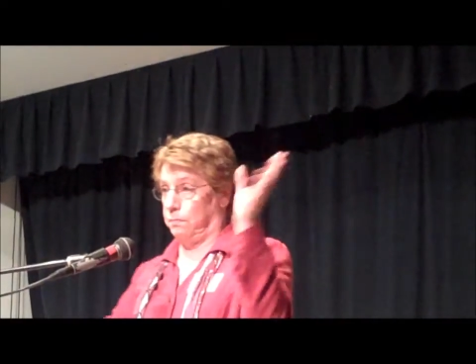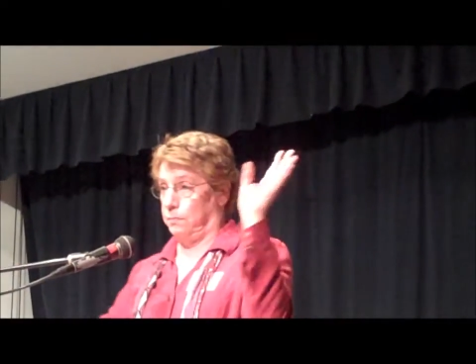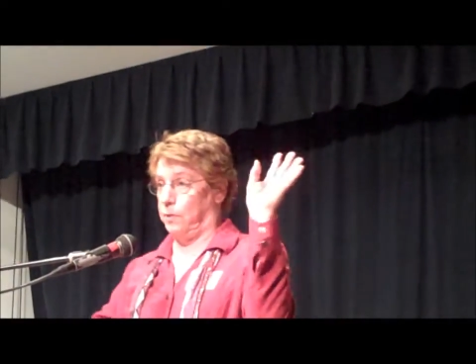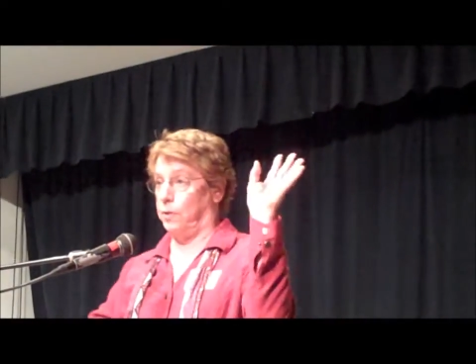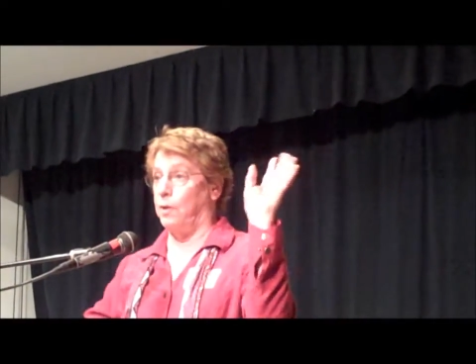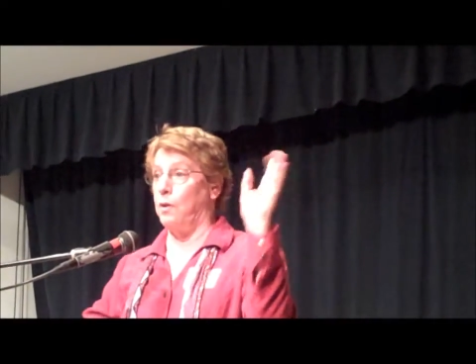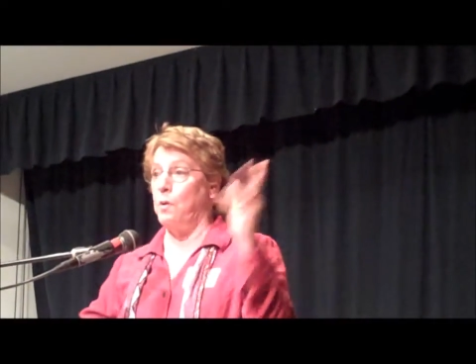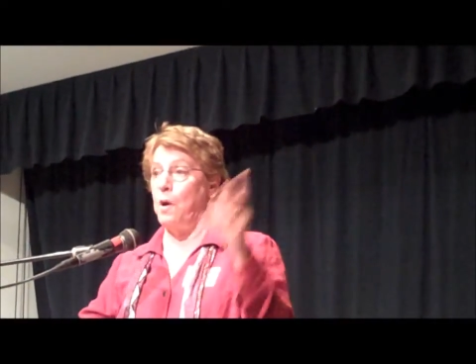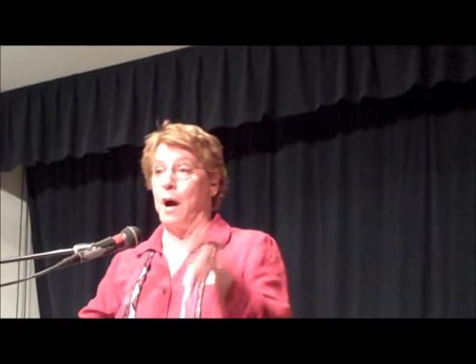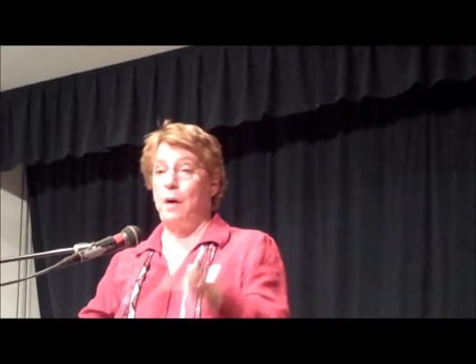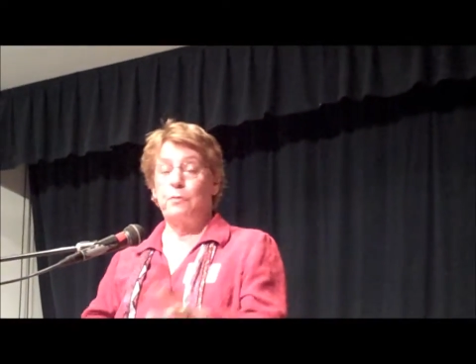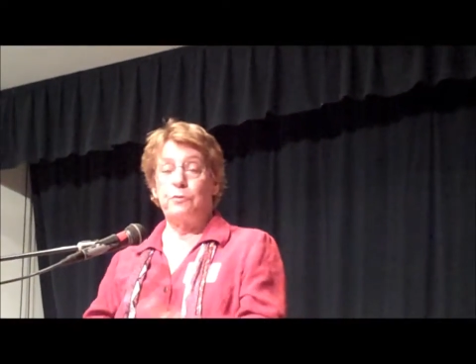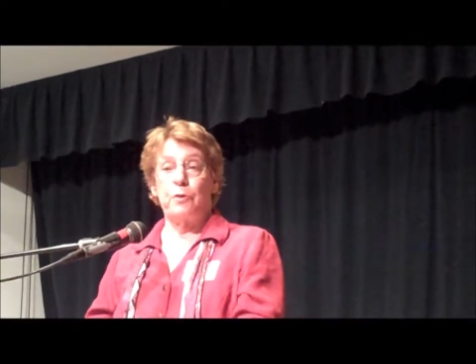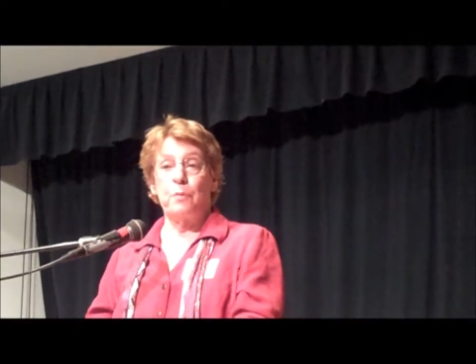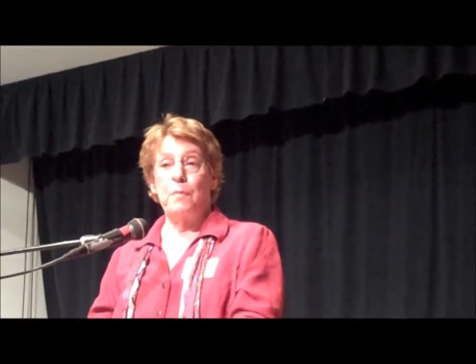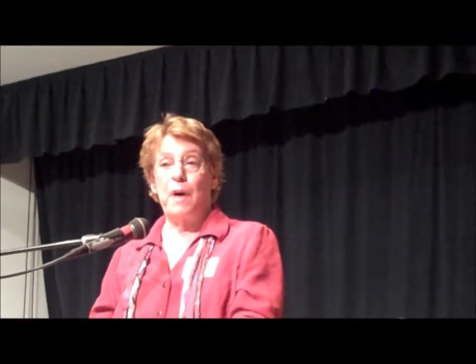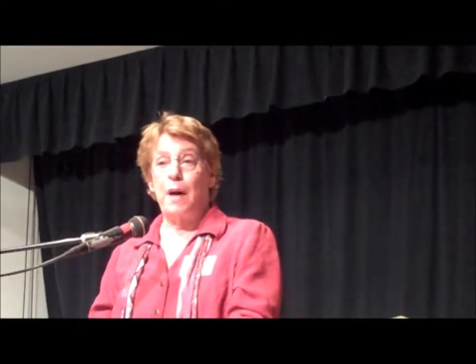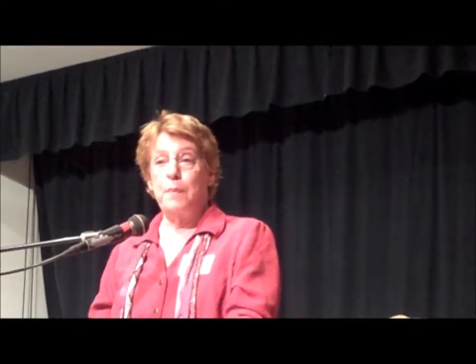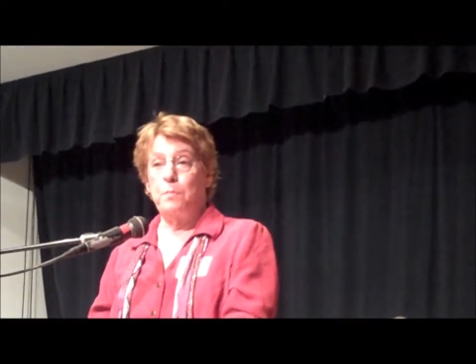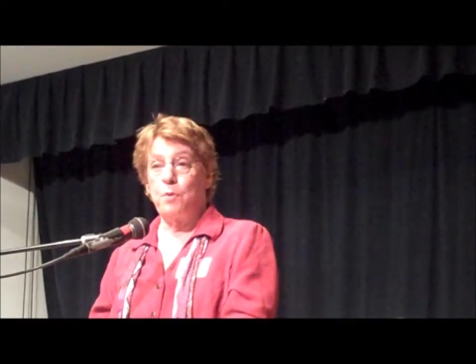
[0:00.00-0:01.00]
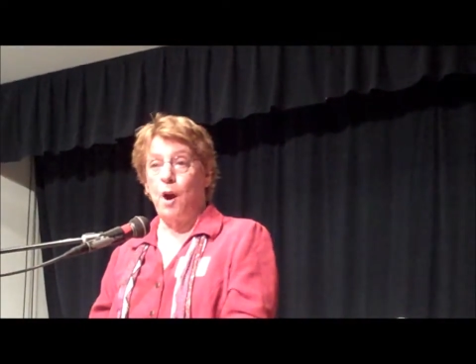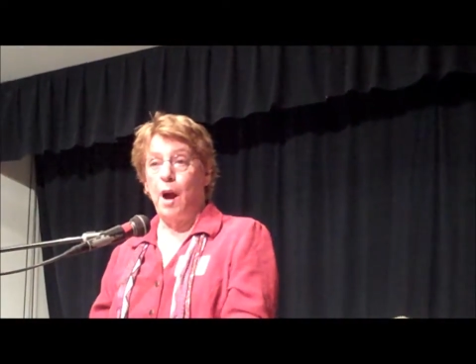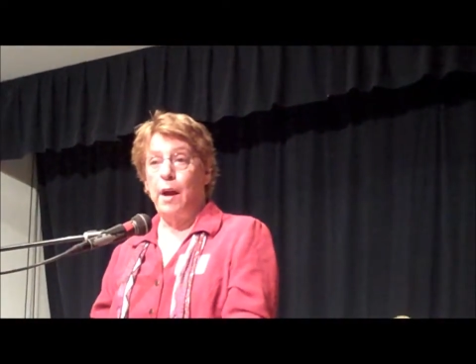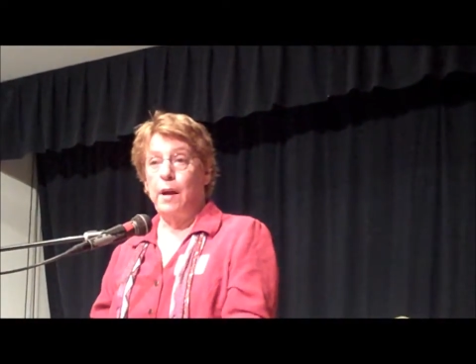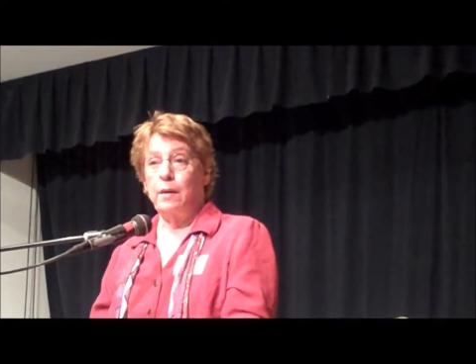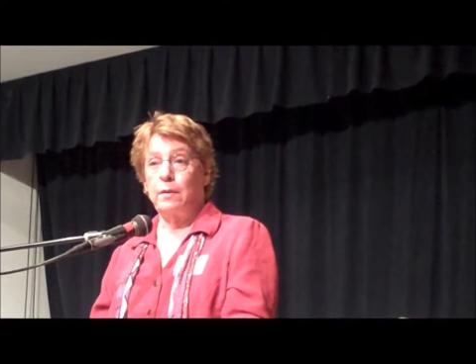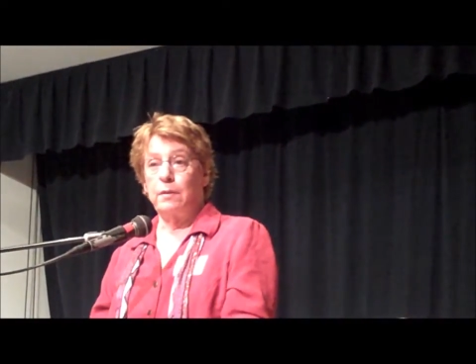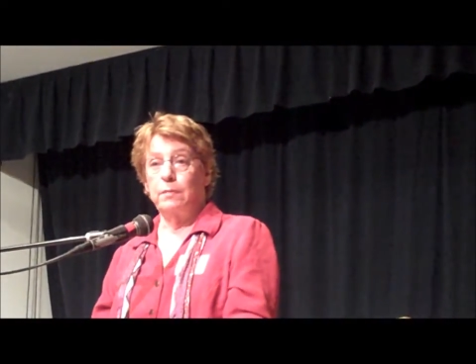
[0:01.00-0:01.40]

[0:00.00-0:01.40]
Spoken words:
go out for my break.